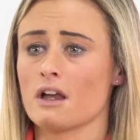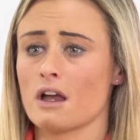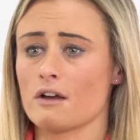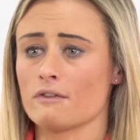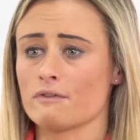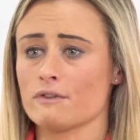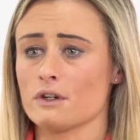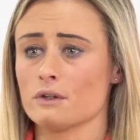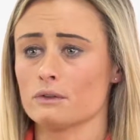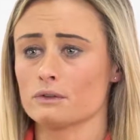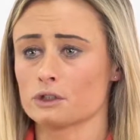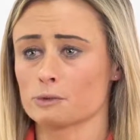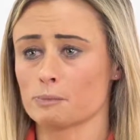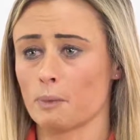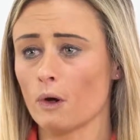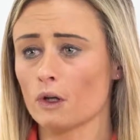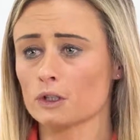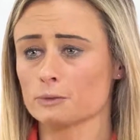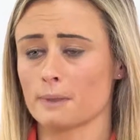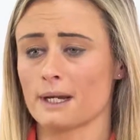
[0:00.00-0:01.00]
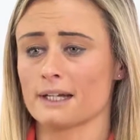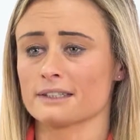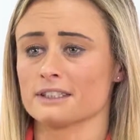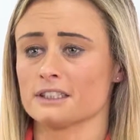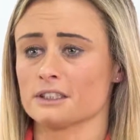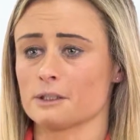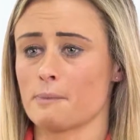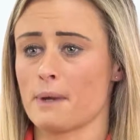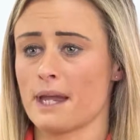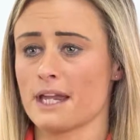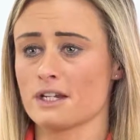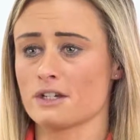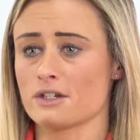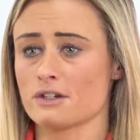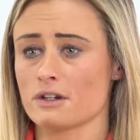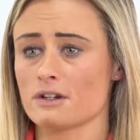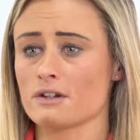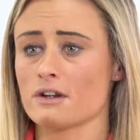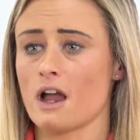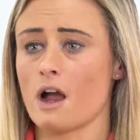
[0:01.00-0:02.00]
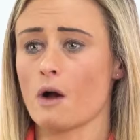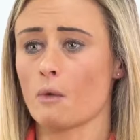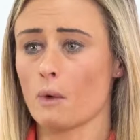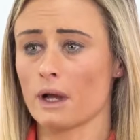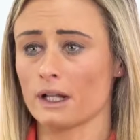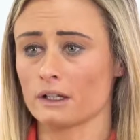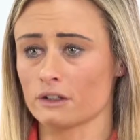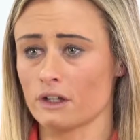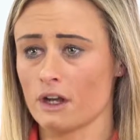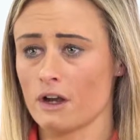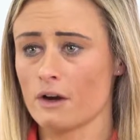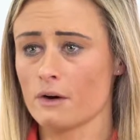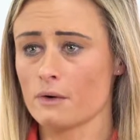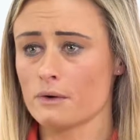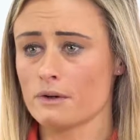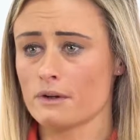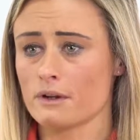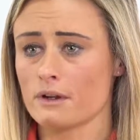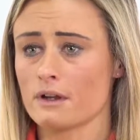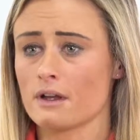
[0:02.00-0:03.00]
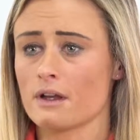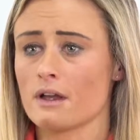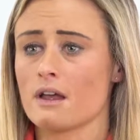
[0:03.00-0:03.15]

of youth sports participation are well known,